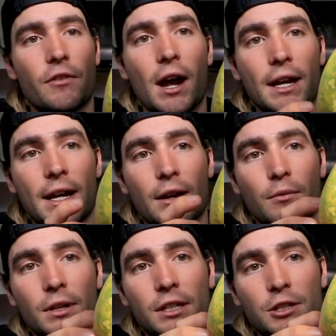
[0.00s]
I
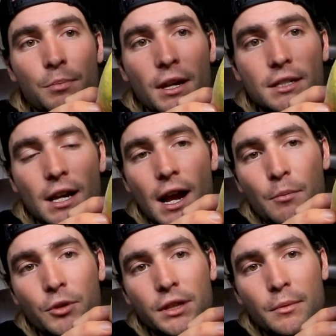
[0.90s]
can't really spend
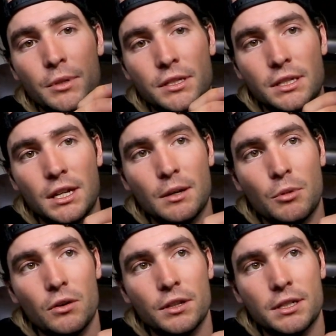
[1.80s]
time with them and see them
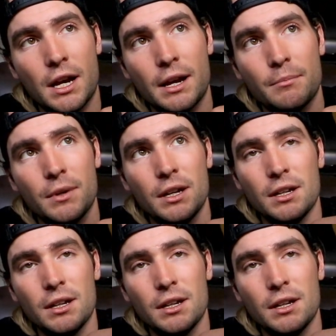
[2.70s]
all the time,